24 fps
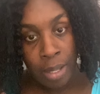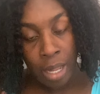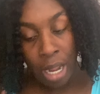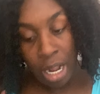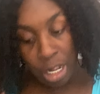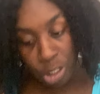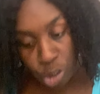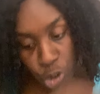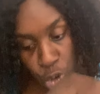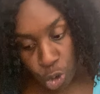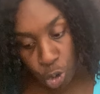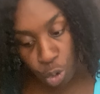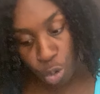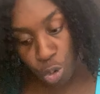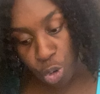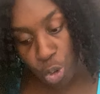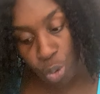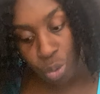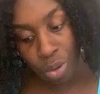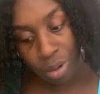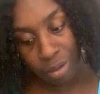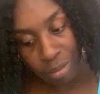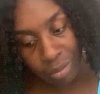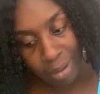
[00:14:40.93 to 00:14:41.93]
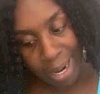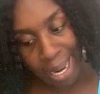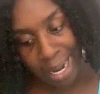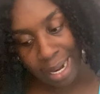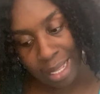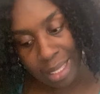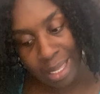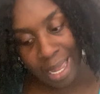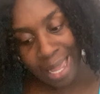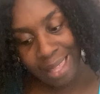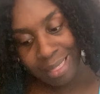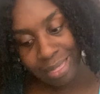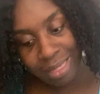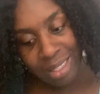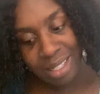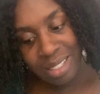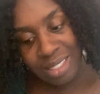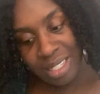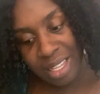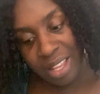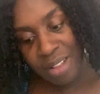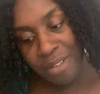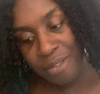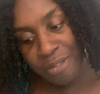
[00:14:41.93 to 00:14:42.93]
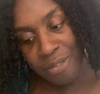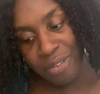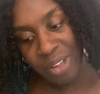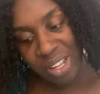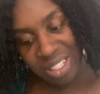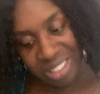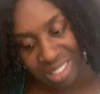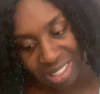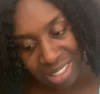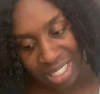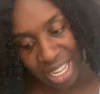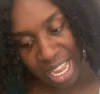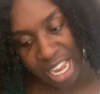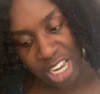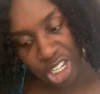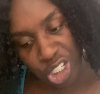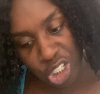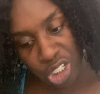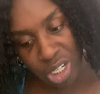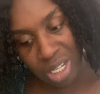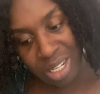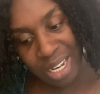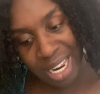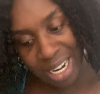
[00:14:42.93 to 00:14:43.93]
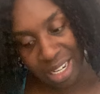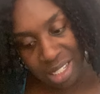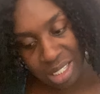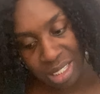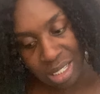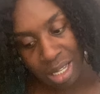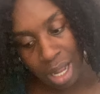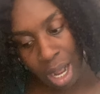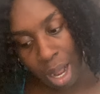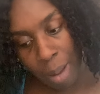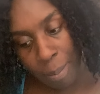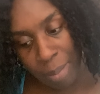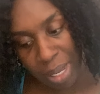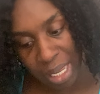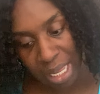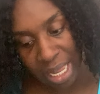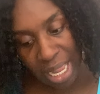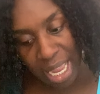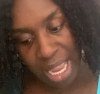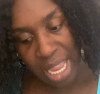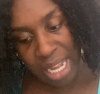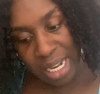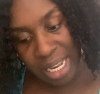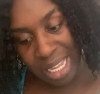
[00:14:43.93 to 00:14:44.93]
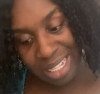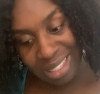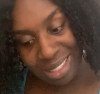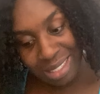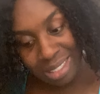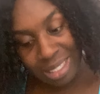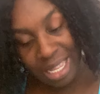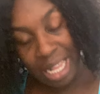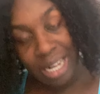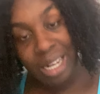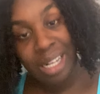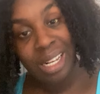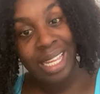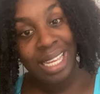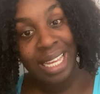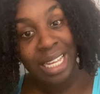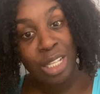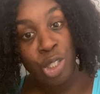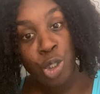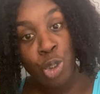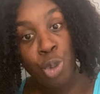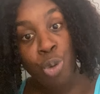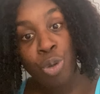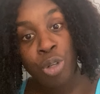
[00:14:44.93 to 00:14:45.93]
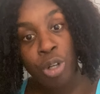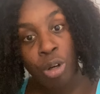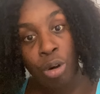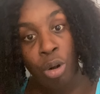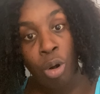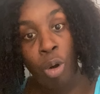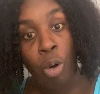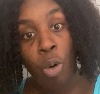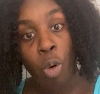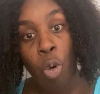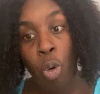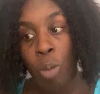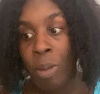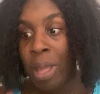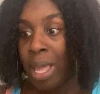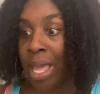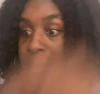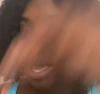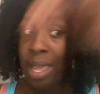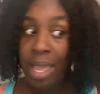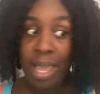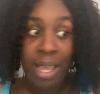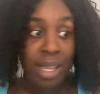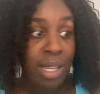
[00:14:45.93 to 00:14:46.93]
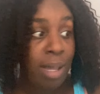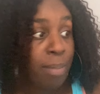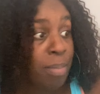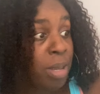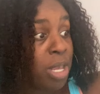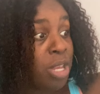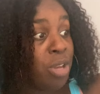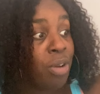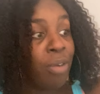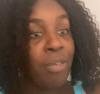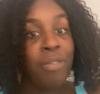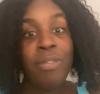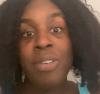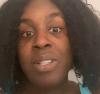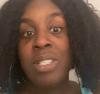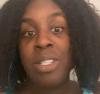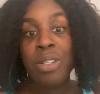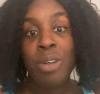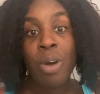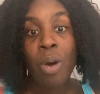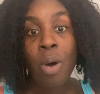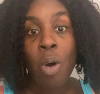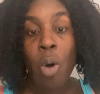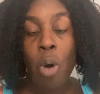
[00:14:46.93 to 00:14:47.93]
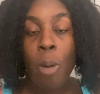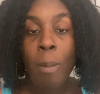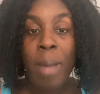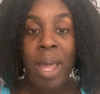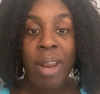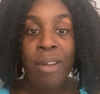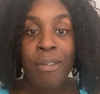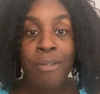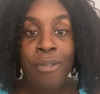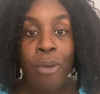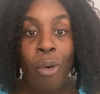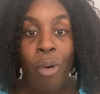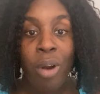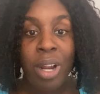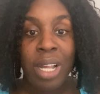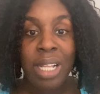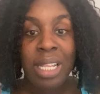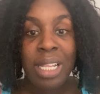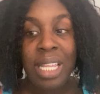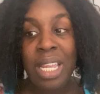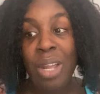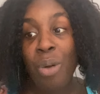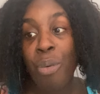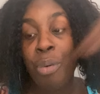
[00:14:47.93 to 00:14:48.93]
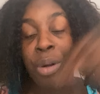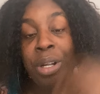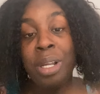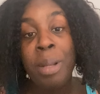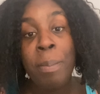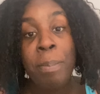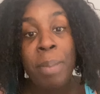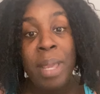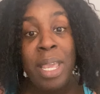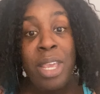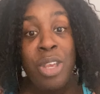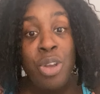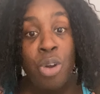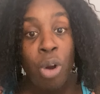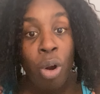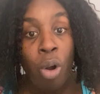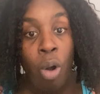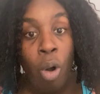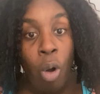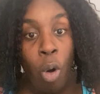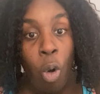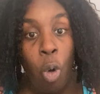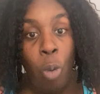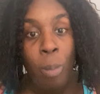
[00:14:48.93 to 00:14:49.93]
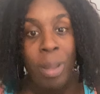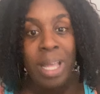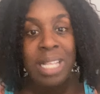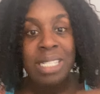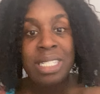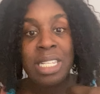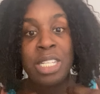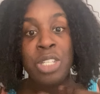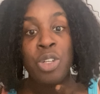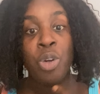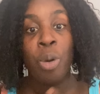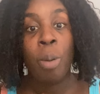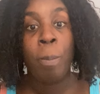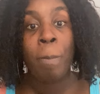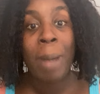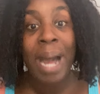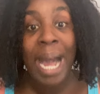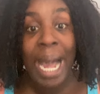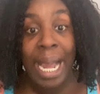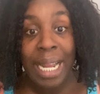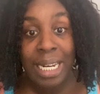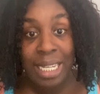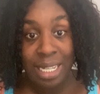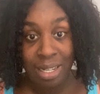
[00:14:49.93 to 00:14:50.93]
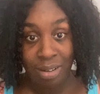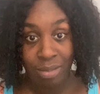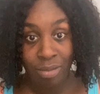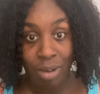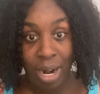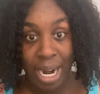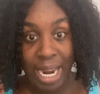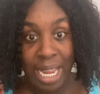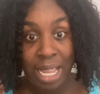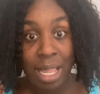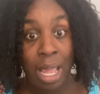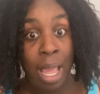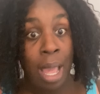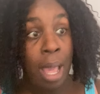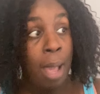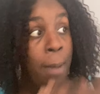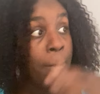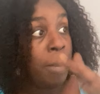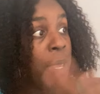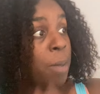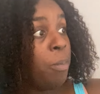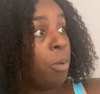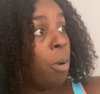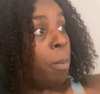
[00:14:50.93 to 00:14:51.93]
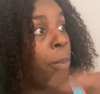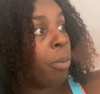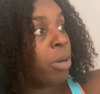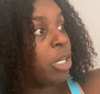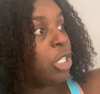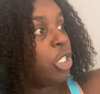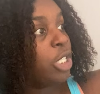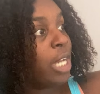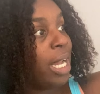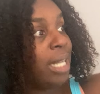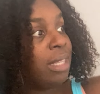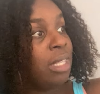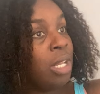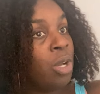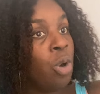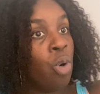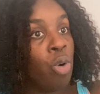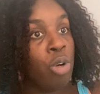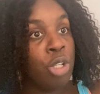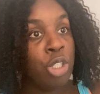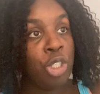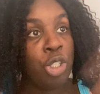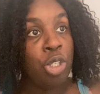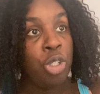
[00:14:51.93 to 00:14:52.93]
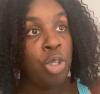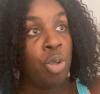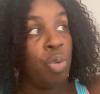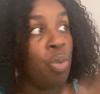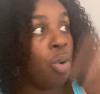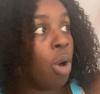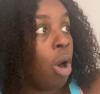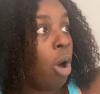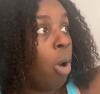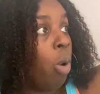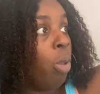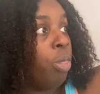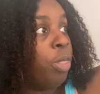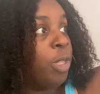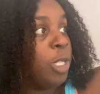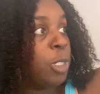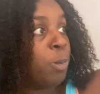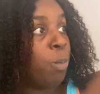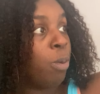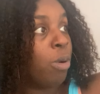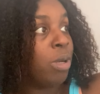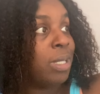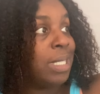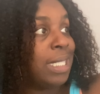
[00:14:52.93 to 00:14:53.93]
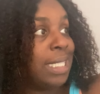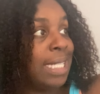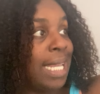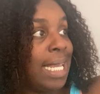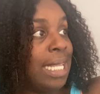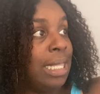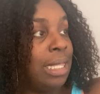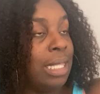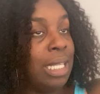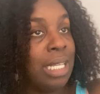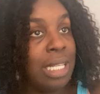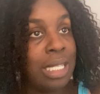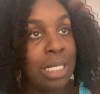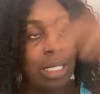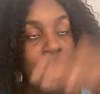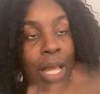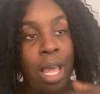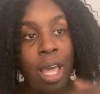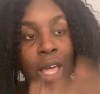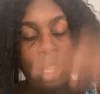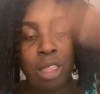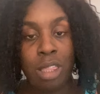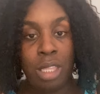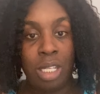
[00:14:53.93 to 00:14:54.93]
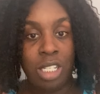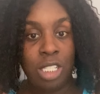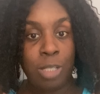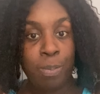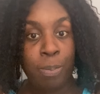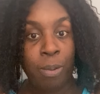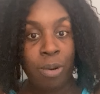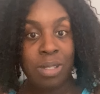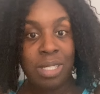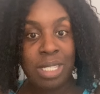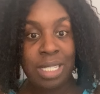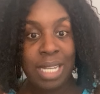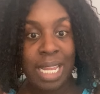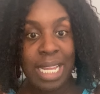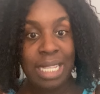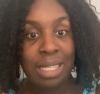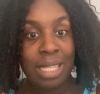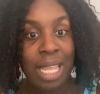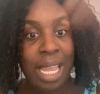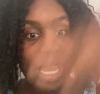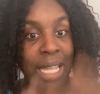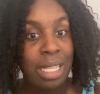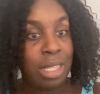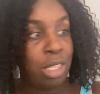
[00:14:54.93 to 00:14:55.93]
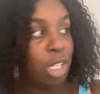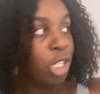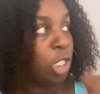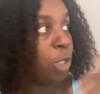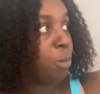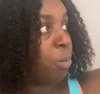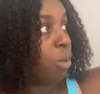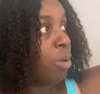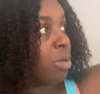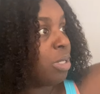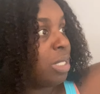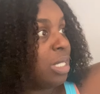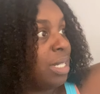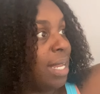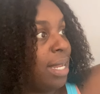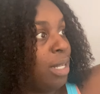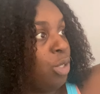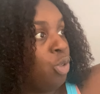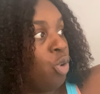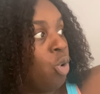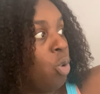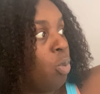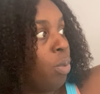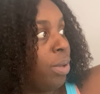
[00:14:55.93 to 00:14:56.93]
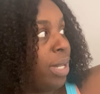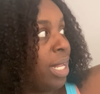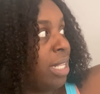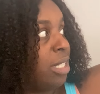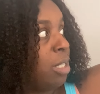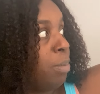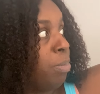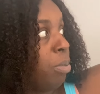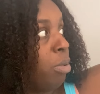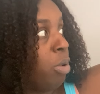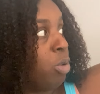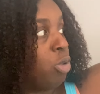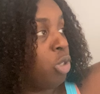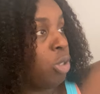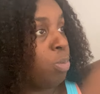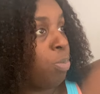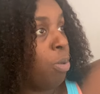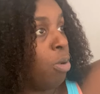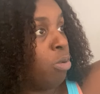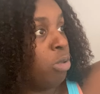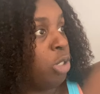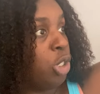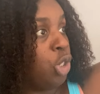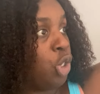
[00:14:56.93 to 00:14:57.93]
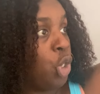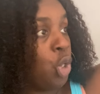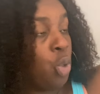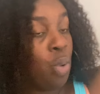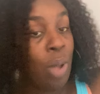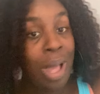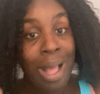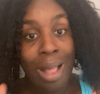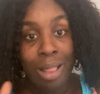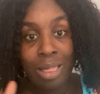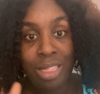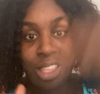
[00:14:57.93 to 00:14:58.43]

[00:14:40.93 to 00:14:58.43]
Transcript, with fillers: Until you eradicate this infestation that is coming in and settling into your home. It could be your physical home metaphorically, or it could be your home as in your body, right? People projecting onto you, oh, this person ain't this. This person ain't that. This person ain't doing what they're supposed to do.